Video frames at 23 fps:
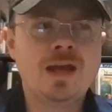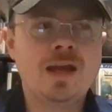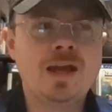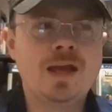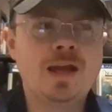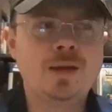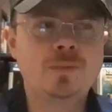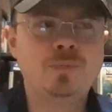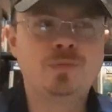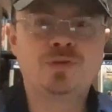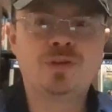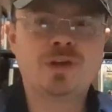
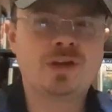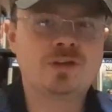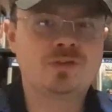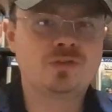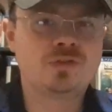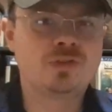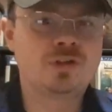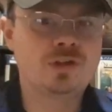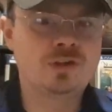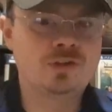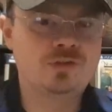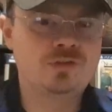Abe's
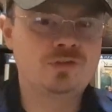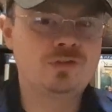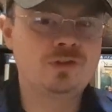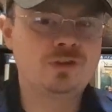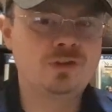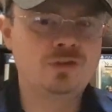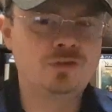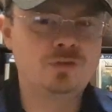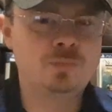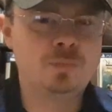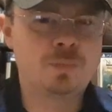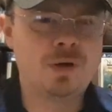Exodus
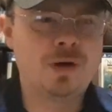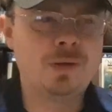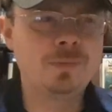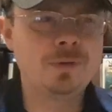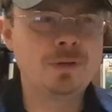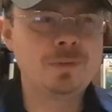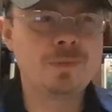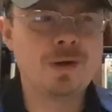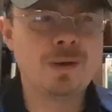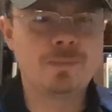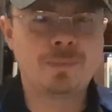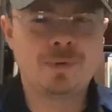is probably
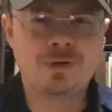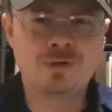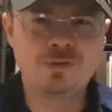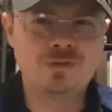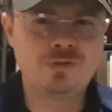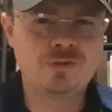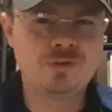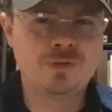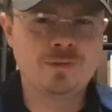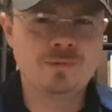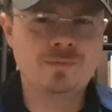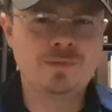my
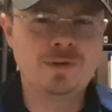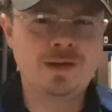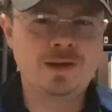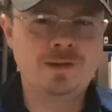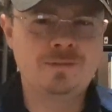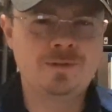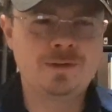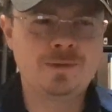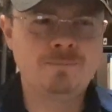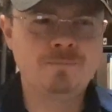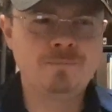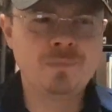personal
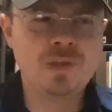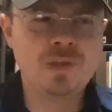favorite,